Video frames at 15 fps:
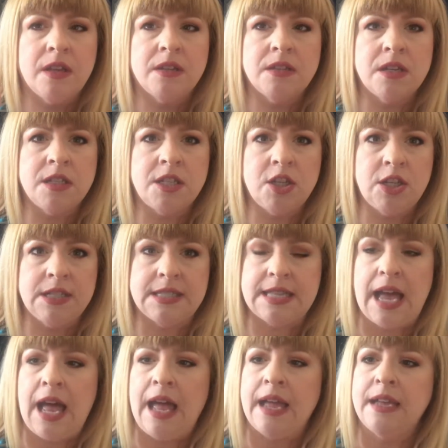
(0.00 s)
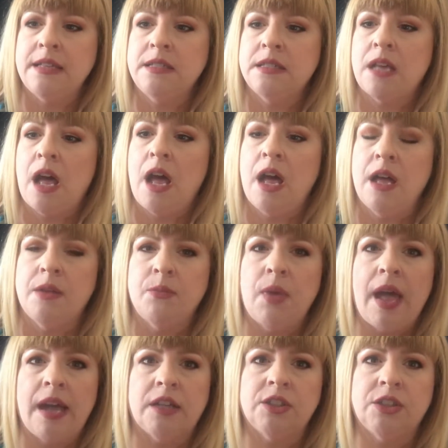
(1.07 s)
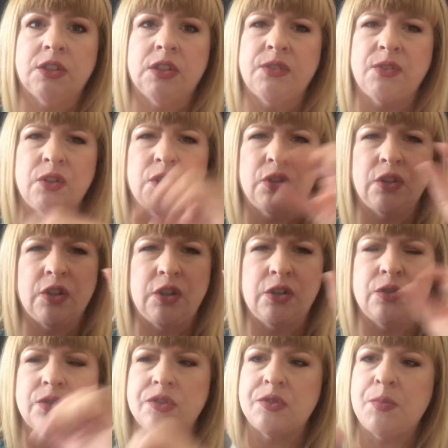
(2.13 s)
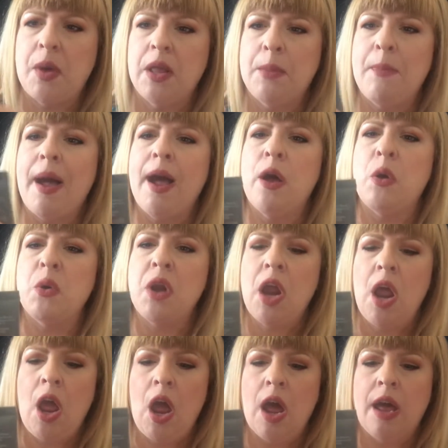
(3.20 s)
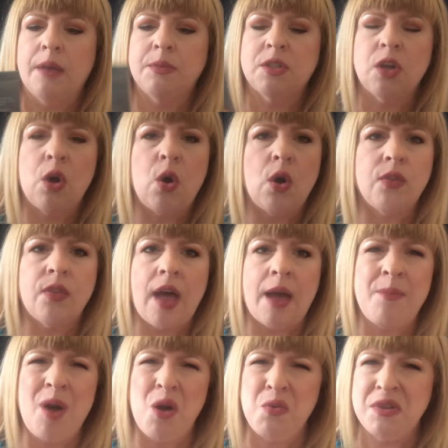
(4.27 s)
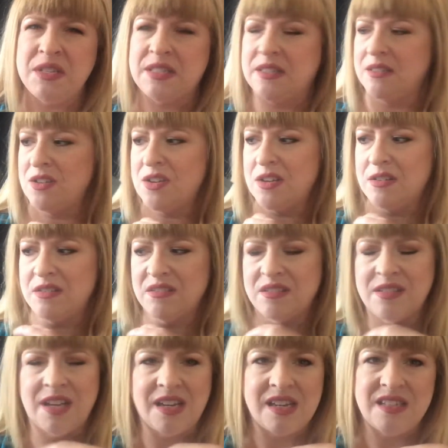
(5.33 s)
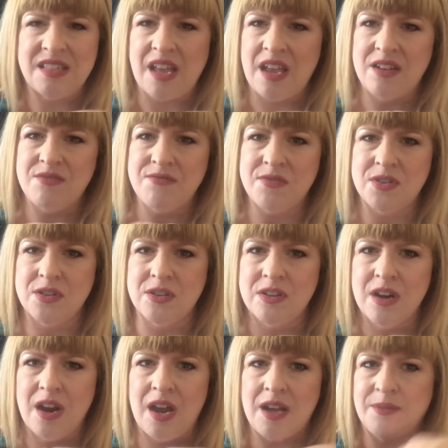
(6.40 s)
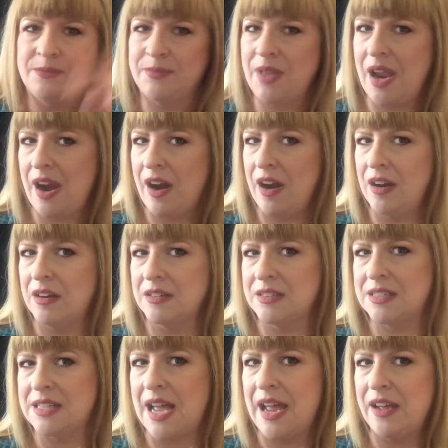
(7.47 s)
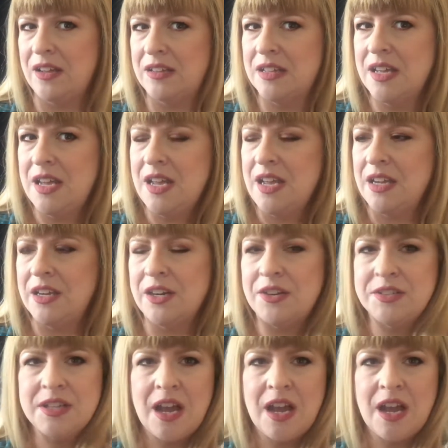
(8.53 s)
So it's a good size, actually, if you're only going to use a small amount. So I'm always looking, like I said, for hairstyle. You know, it's